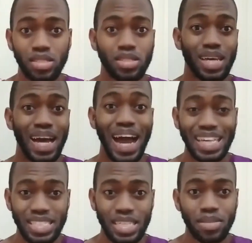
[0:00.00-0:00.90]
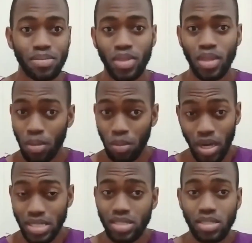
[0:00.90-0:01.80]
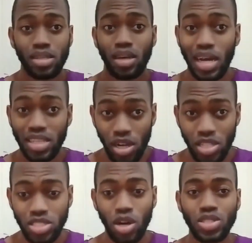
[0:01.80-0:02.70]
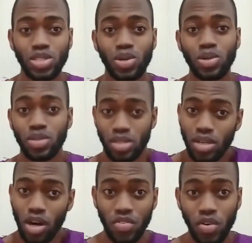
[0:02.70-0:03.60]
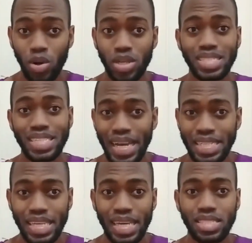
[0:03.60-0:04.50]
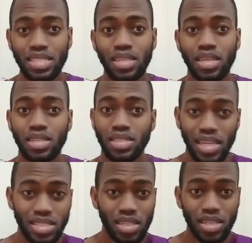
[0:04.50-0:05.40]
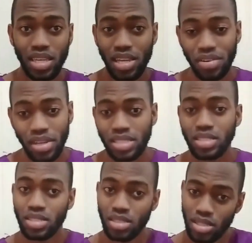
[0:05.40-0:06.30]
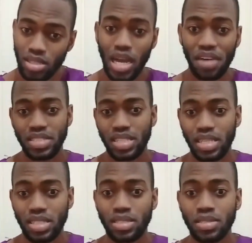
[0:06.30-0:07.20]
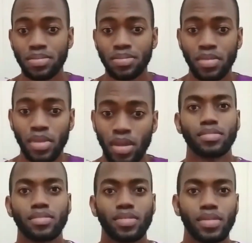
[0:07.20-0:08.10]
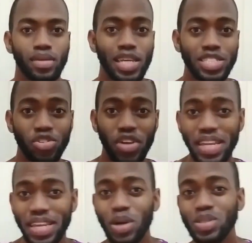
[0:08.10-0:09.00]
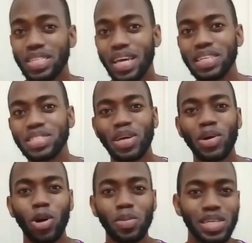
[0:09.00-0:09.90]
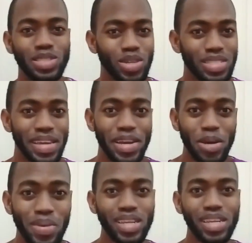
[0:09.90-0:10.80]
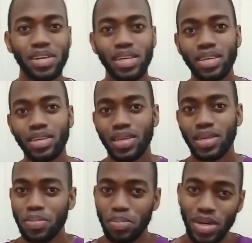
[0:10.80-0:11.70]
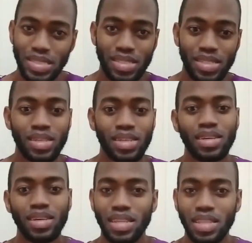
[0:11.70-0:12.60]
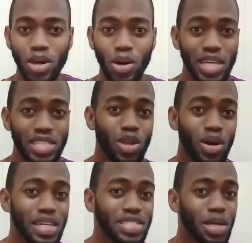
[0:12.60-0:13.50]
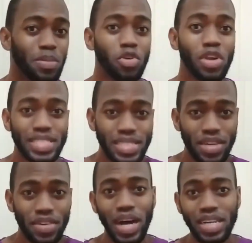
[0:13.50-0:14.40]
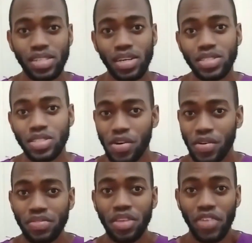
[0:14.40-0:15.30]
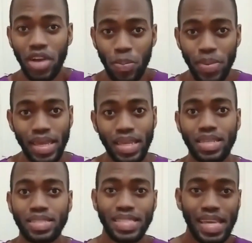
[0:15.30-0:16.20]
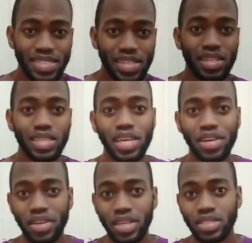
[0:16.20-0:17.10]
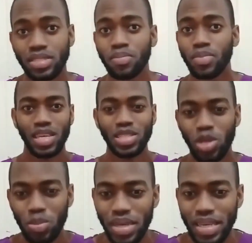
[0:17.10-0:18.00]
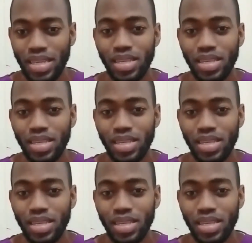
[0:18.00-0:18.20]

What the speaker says: to acid. But adults also, of course, can get dental caries, cavities. It's raining outside, so I hope that you can hear clearly, but now let's look at some risk factors of developing dental caries. These would be